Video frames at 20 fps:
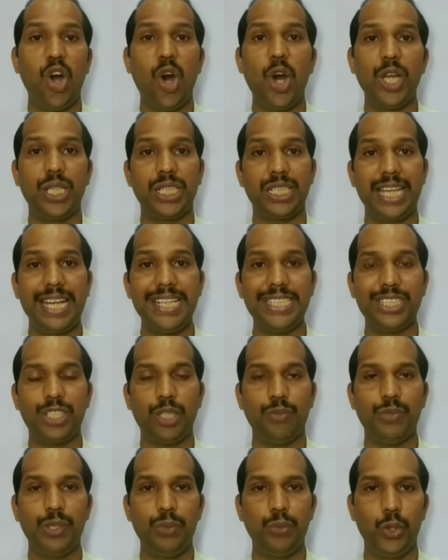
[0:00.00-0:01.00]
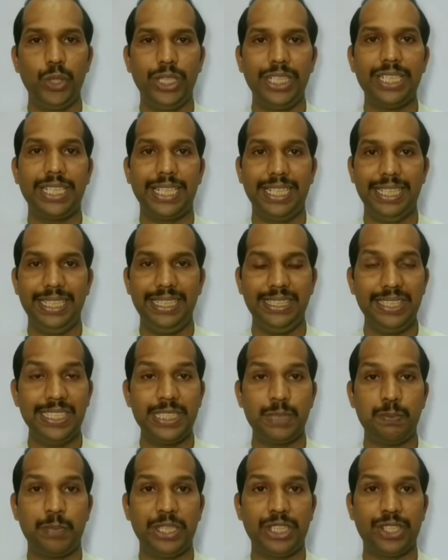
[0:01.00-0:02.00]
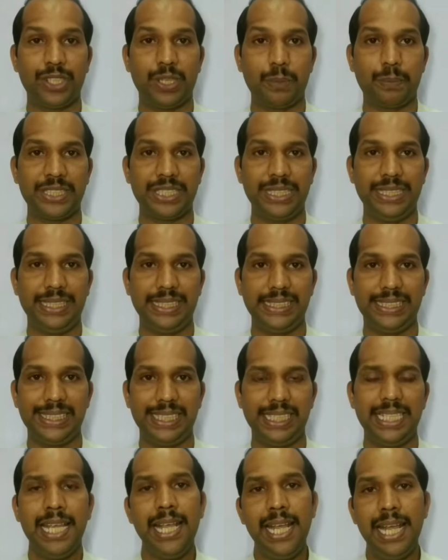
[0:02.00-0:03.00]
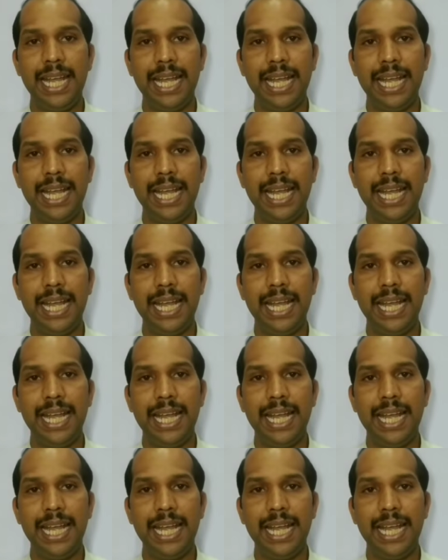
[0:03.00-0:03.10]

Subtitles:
or rights of the owner in this particular presentation.